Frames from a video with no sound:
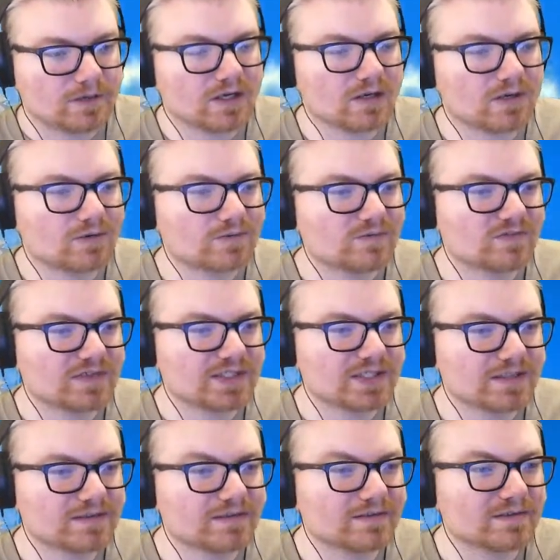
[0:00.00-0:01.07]
Oh,
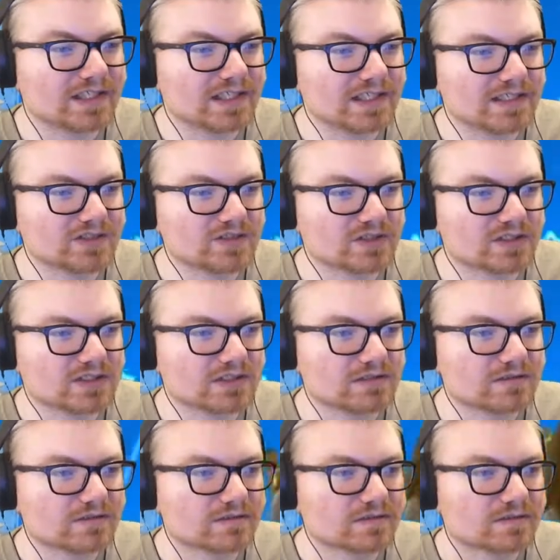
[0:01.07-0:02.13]
freaking dodge
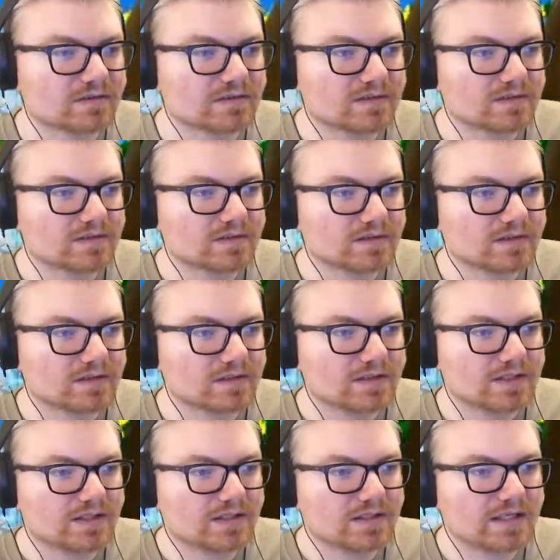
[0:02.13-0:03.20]
on.
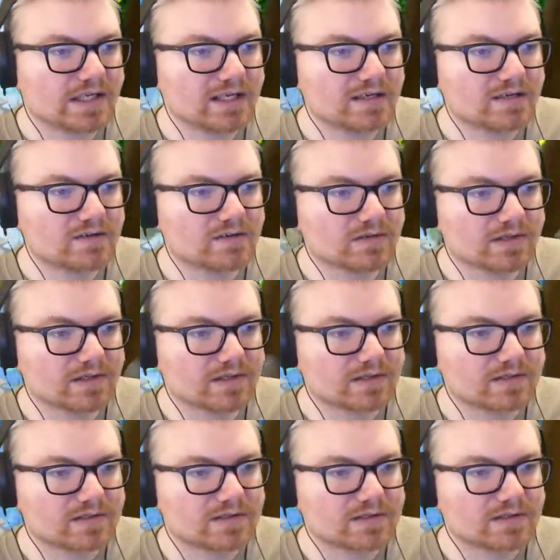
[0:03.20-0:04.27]
Get the cataclank.